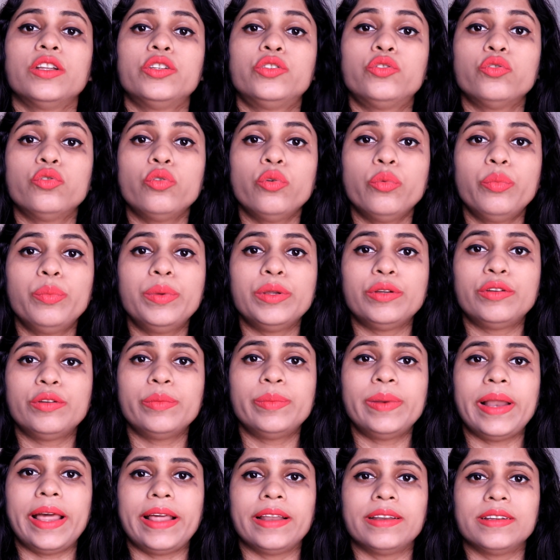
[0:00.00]
2 beauty
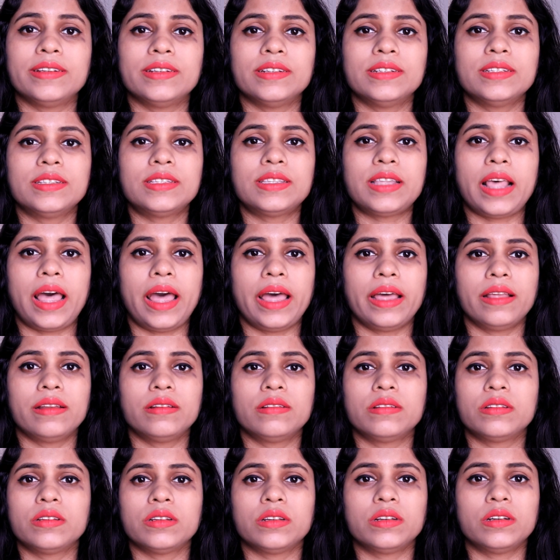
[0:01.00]
blenders,
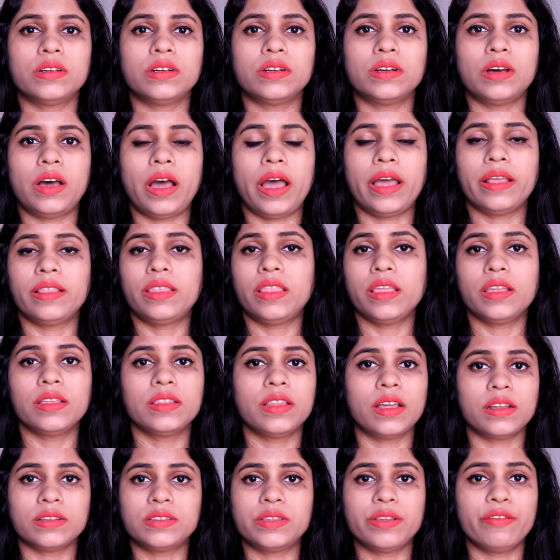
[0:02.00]
and I
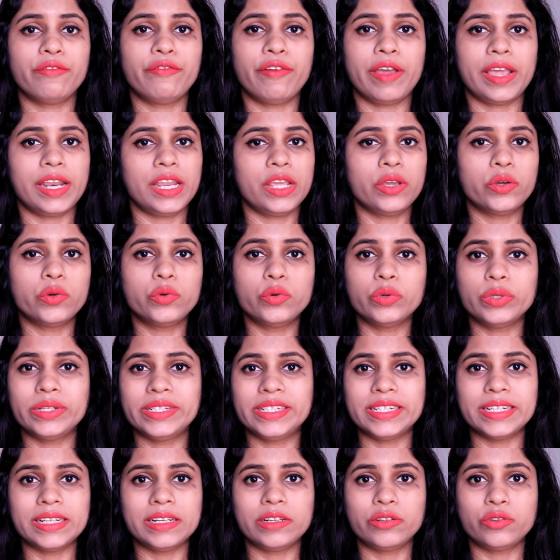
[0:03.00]
think that's a very
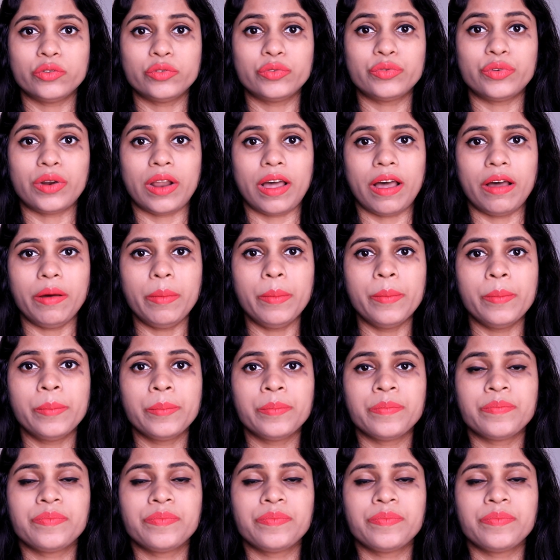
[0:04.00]
good deal to grab.